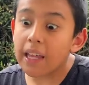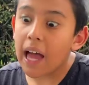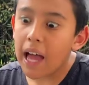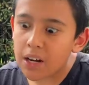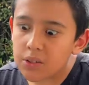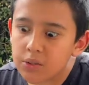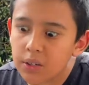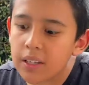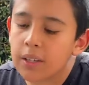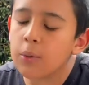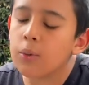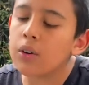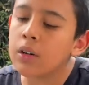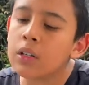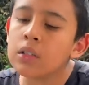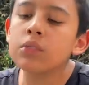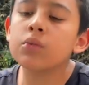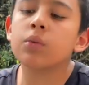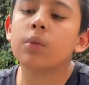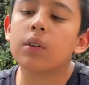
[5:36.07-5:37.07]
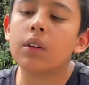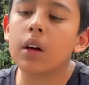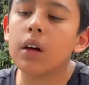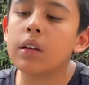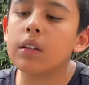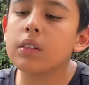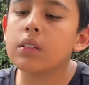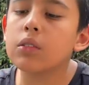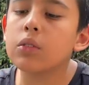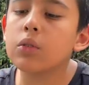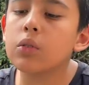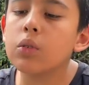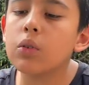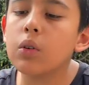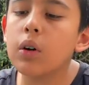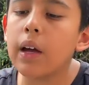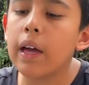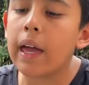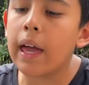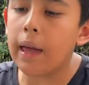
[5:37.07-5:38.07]
actually works, we're going
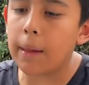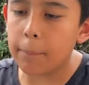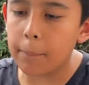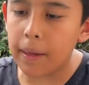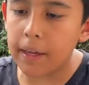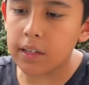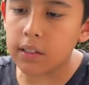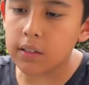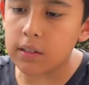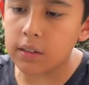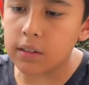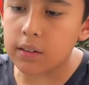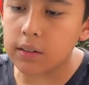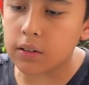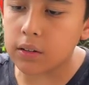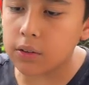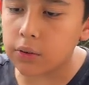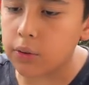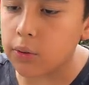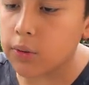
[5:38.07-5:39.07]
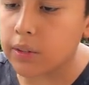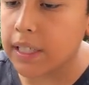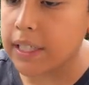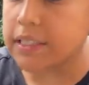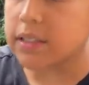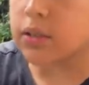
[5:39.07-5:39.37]
to uh, make two these